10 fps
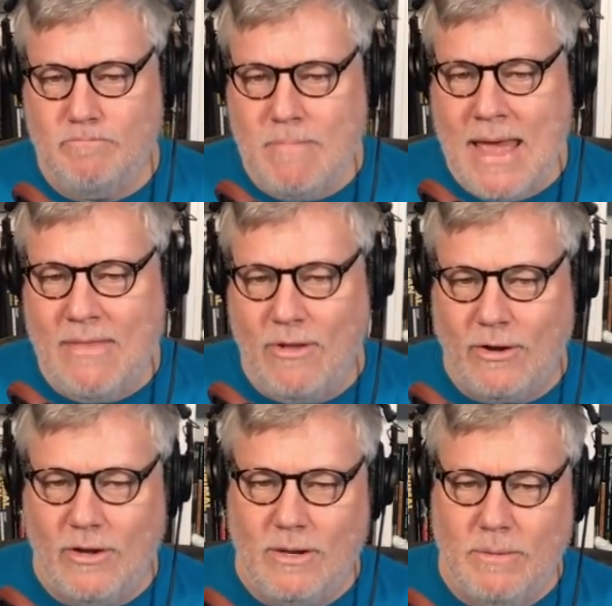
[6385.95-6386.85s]
man, they're
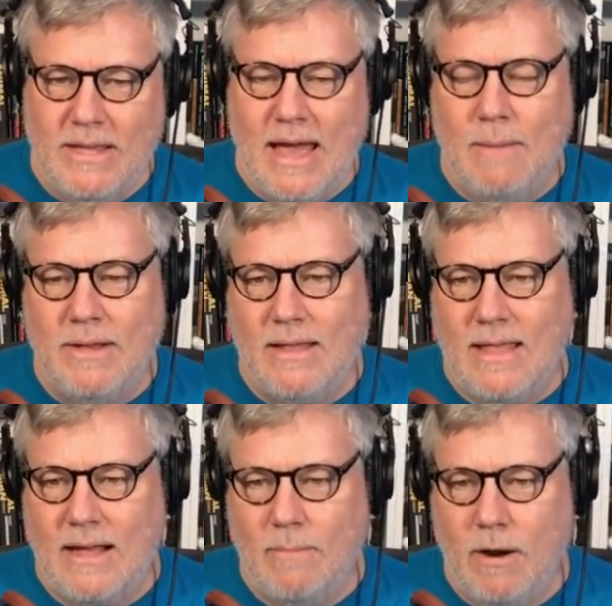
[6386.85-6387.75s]
good. But yeah, I'm going to get
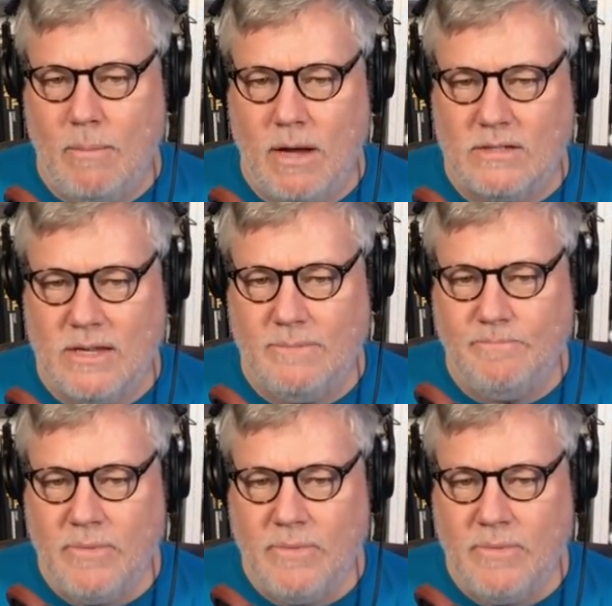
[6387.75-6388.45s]
that Gamera box set.